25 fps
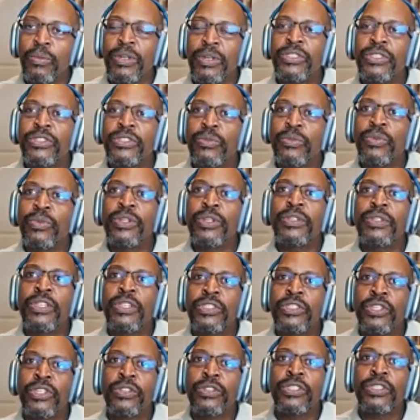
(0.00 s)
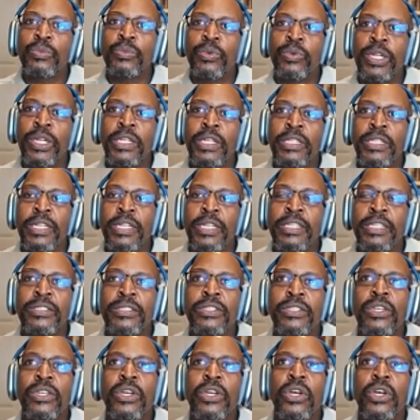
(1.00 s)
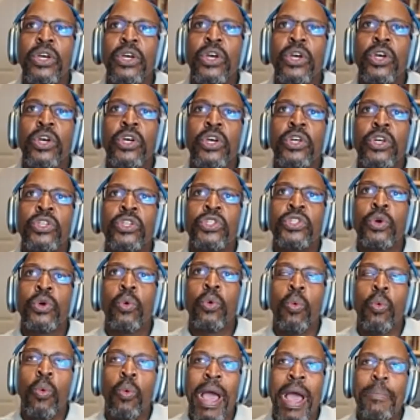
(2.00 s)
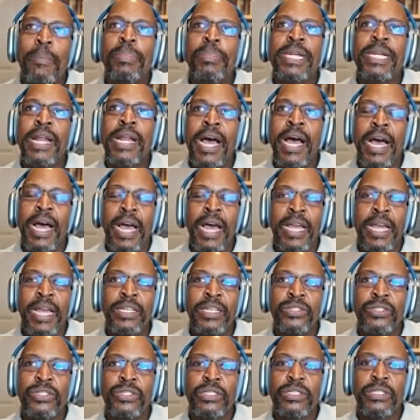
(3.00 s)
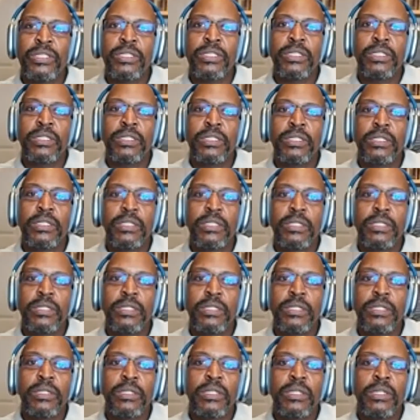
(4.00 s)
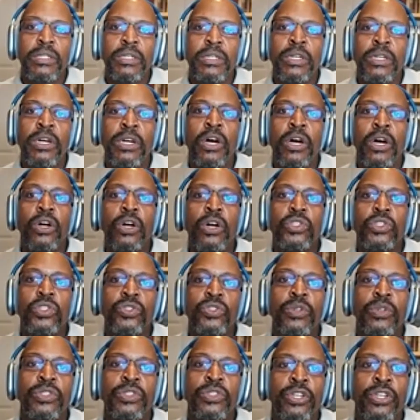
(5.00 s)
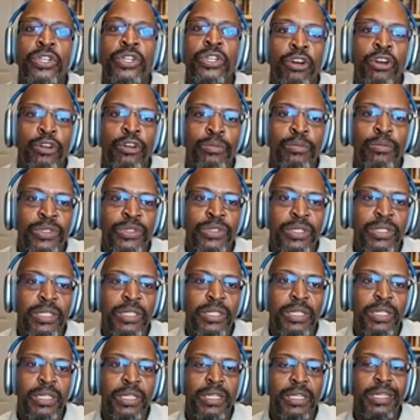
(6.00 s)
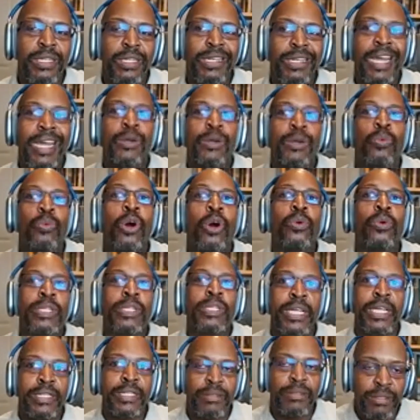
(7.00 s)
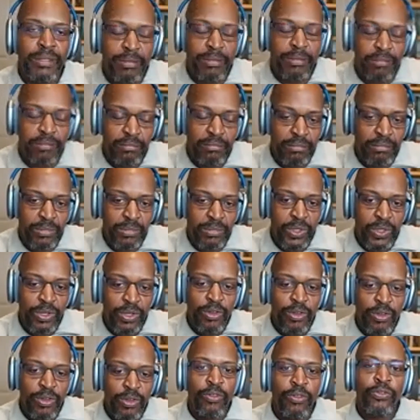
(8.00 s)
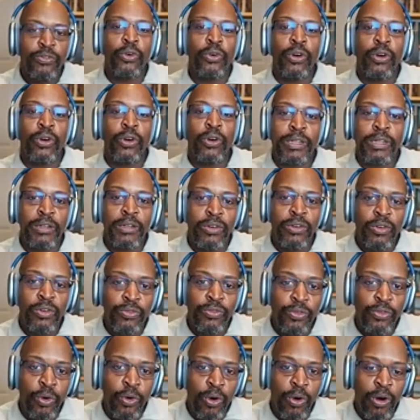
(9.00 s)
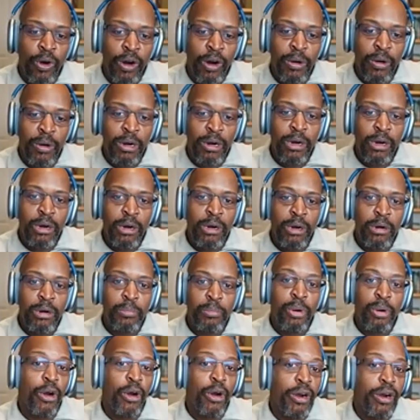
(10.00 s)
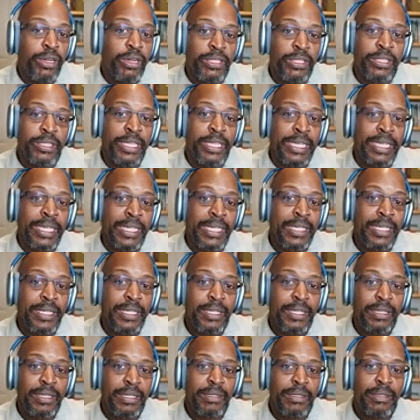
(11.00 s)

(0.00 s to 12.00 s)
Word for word: What's the root of the church's willingness to weaponize cultural terms like wokeness for for partisan